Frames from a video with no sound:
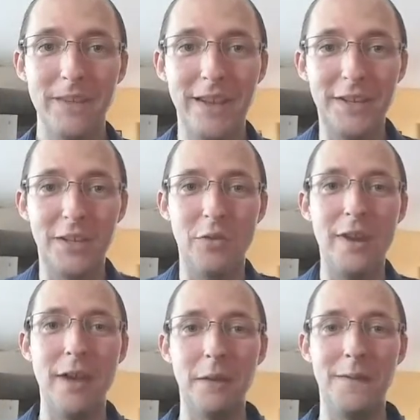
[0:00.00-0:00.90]
and so
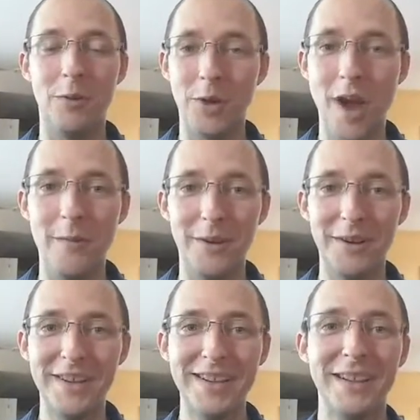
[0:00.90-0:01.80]
now you feel calmer.
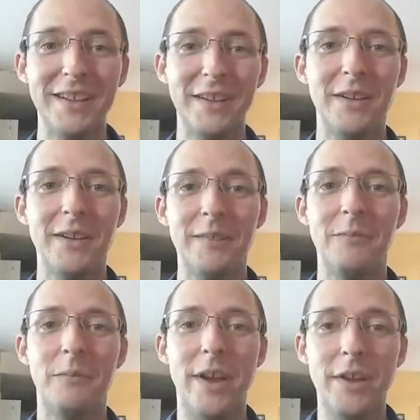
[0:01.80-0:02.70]

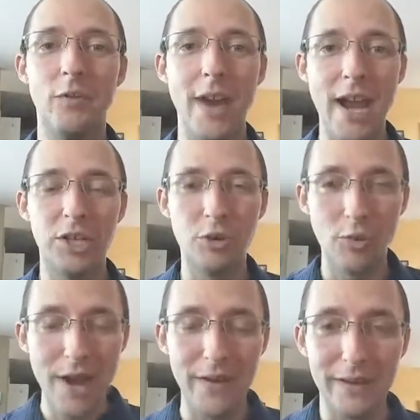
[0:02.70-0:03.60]
But you were actually
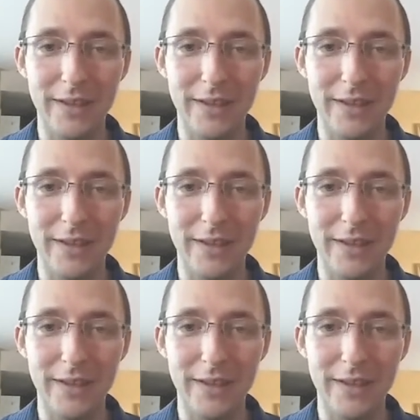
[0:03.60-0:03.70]
craving the